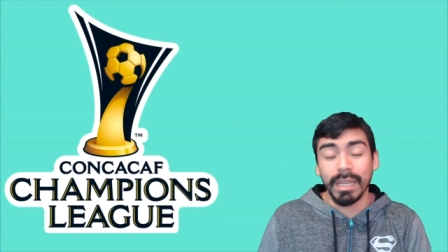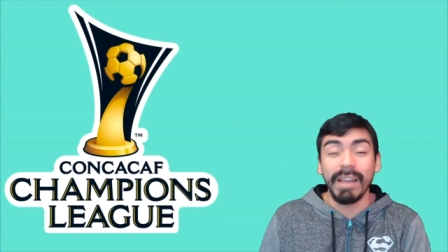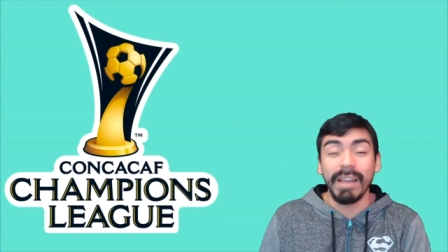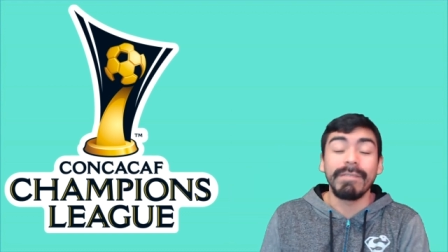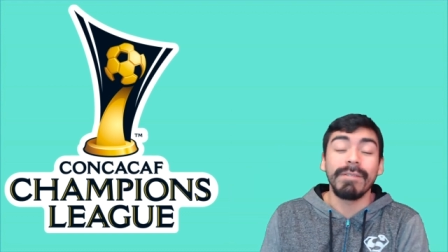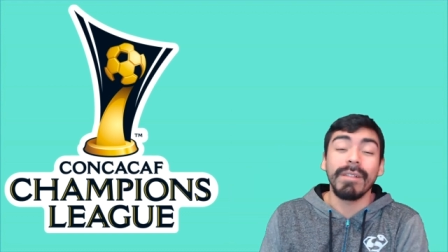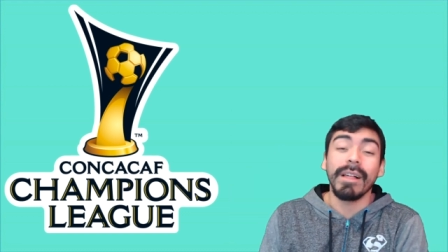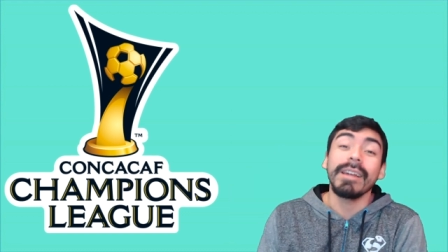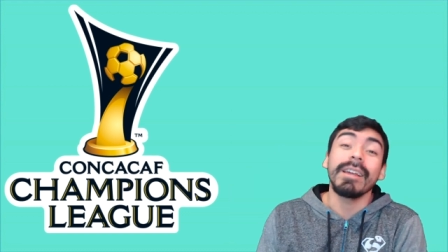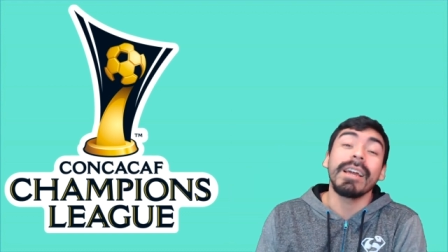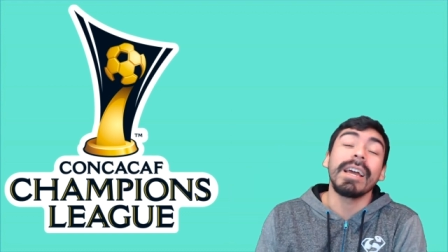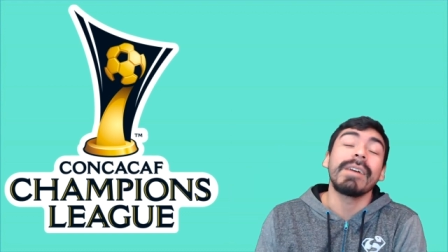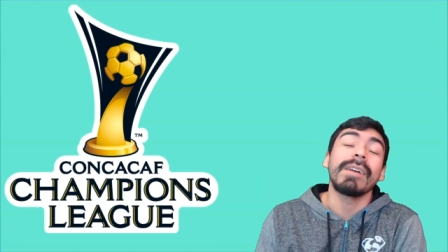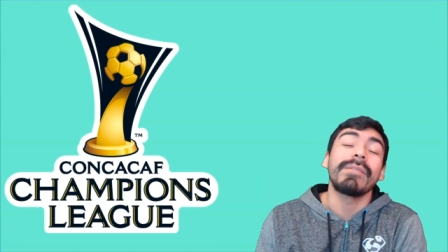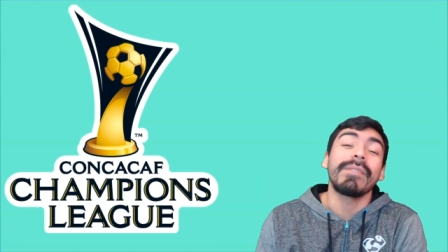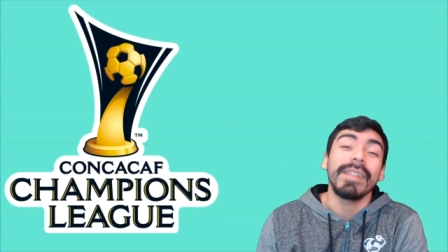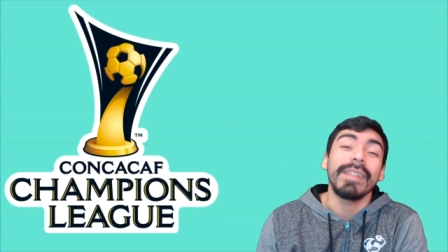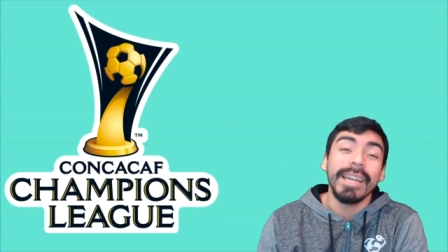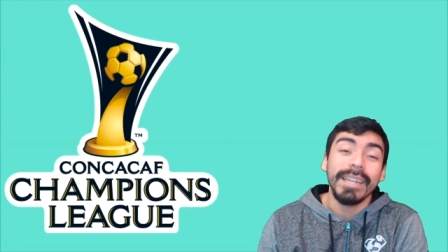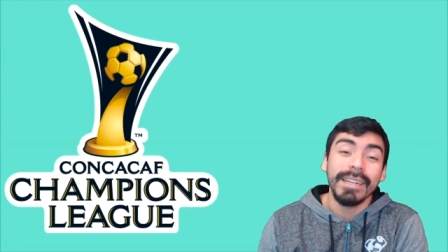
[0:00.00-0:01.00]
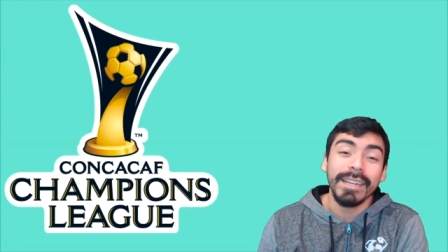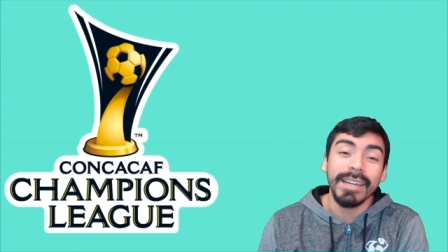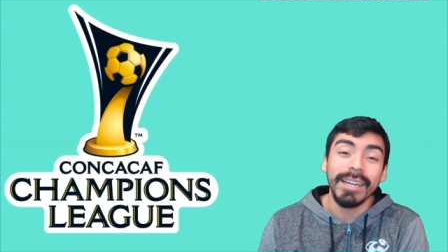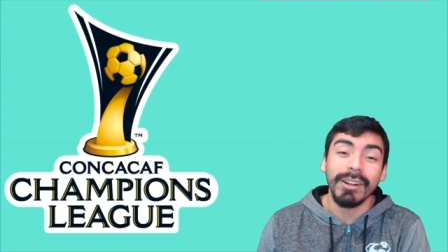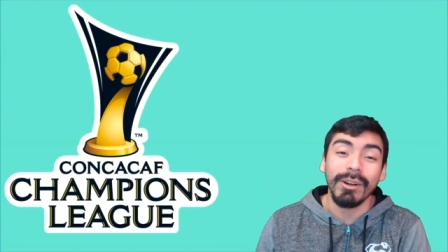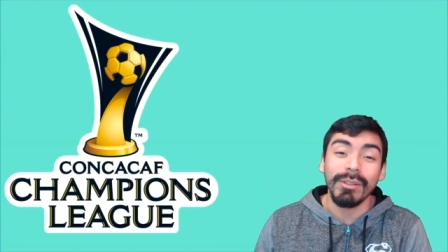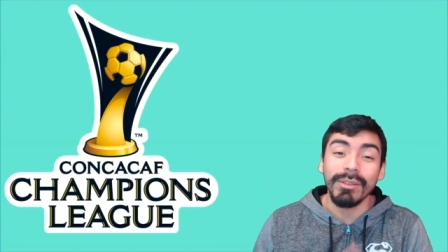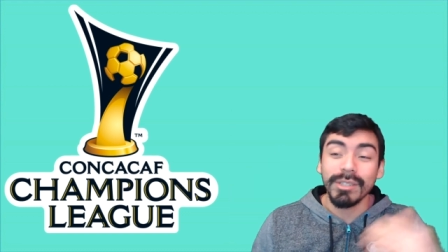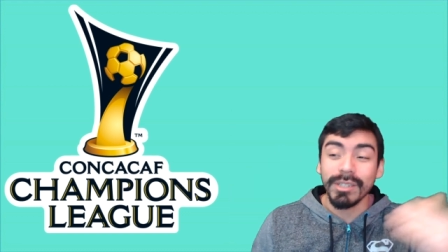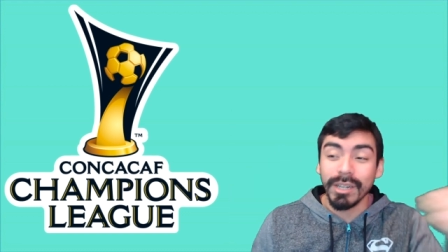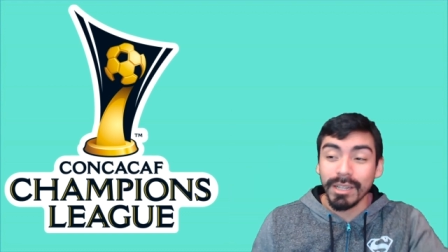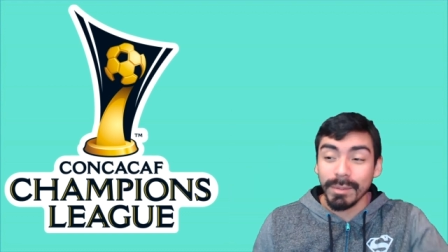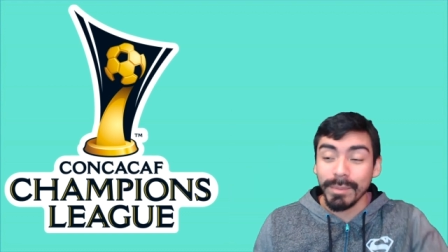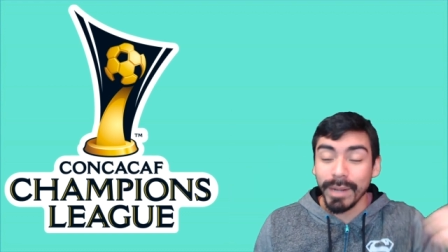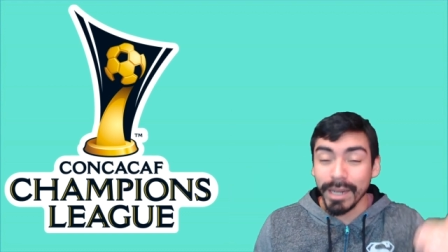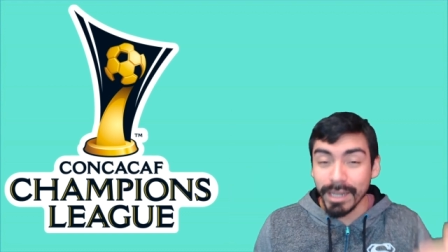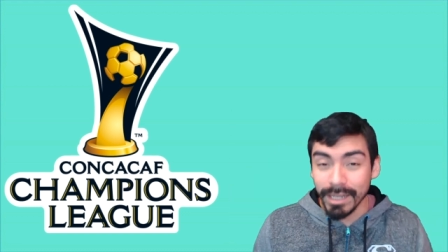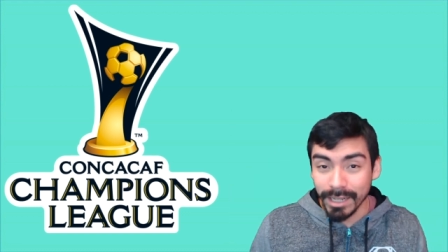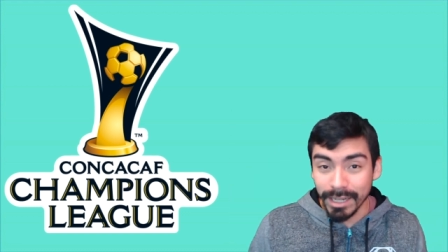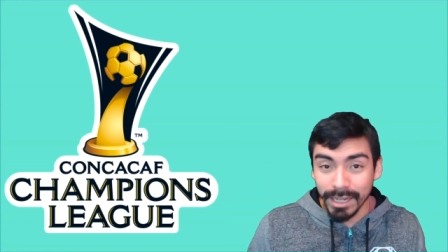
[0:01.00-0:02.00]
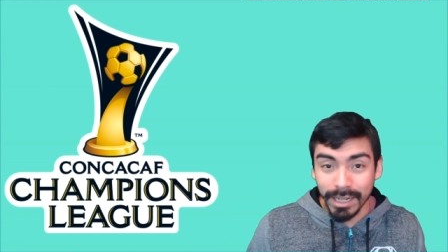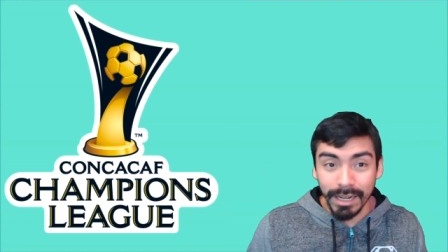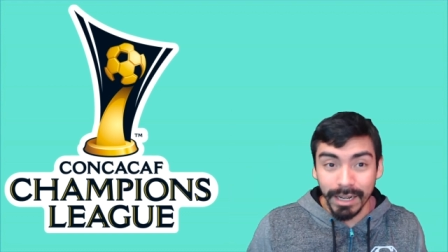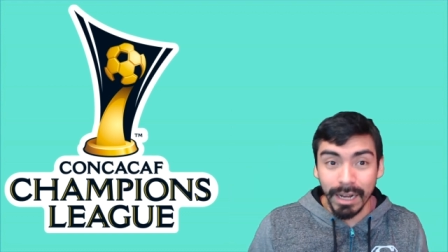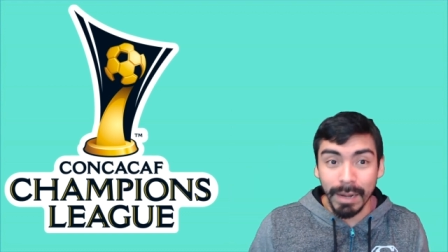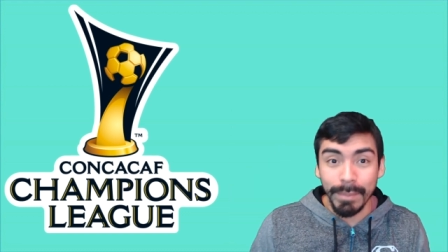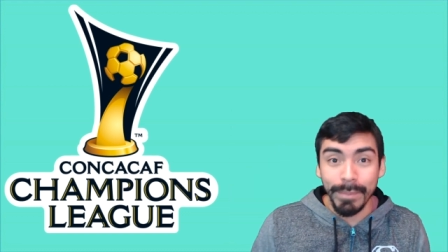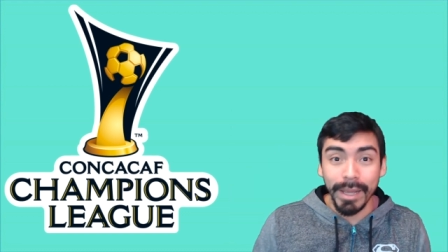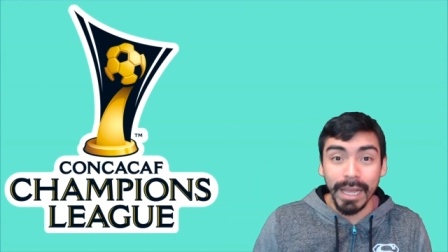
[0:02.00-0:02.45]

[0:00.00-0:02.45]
if like if Atlanta and all these other Me- uh,